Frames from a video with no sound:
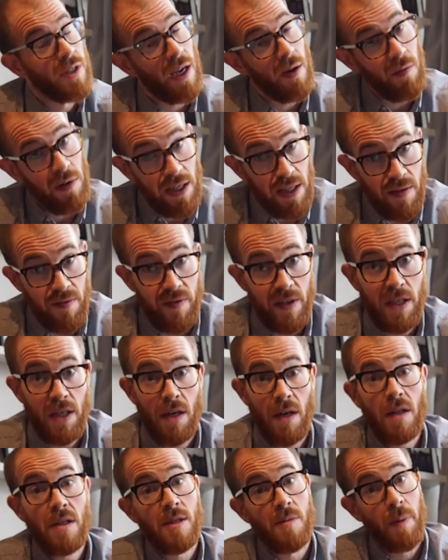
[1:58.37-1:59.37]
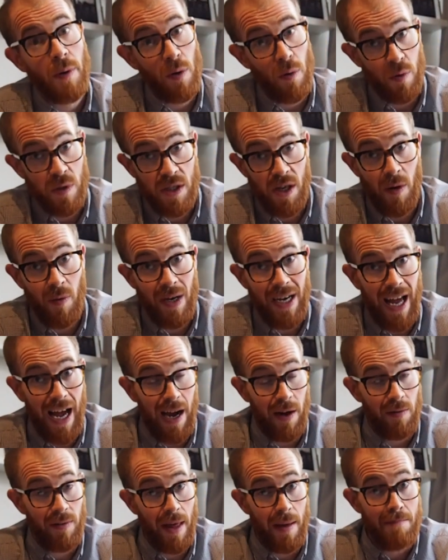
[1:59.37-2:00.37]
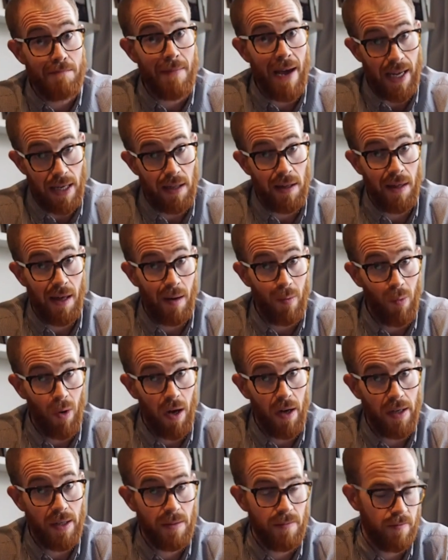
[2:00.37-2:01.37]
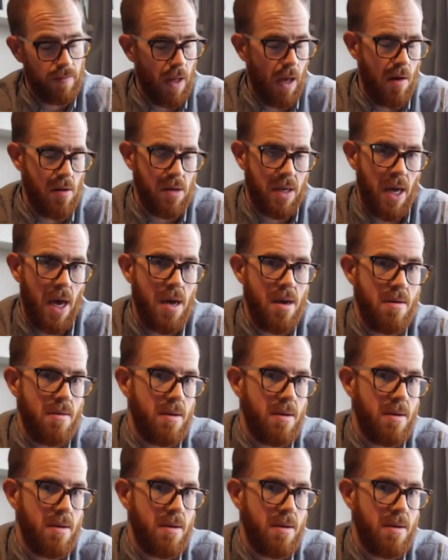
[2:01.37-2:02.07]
only the vineyards but also in how they make their wine. Okay,